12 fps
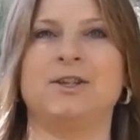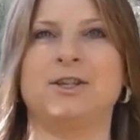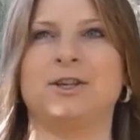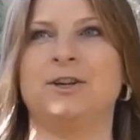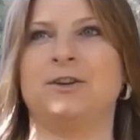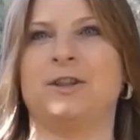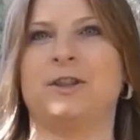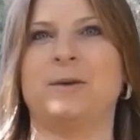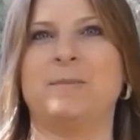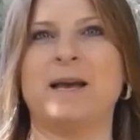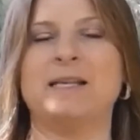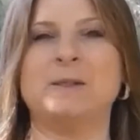Sure.
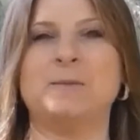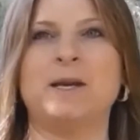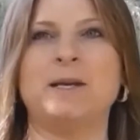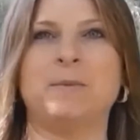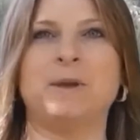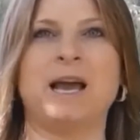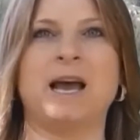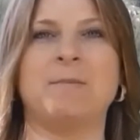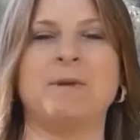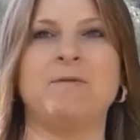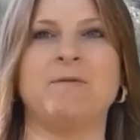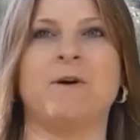The best way to
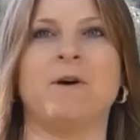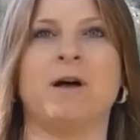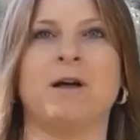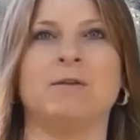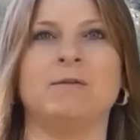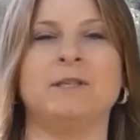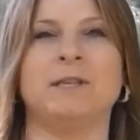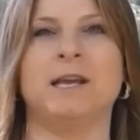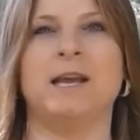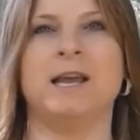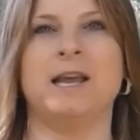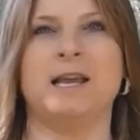become involved
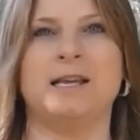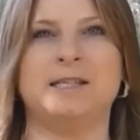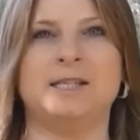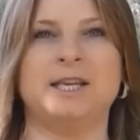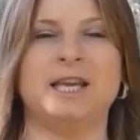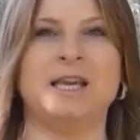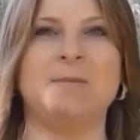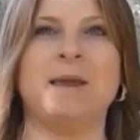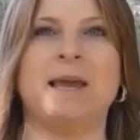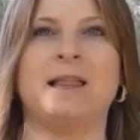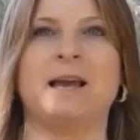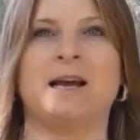is to
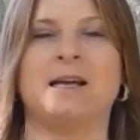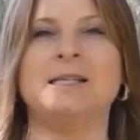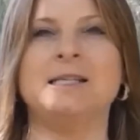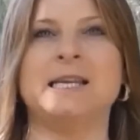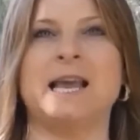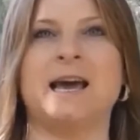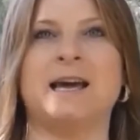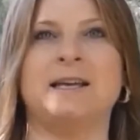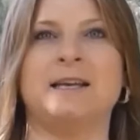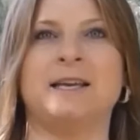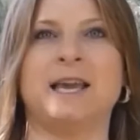email us at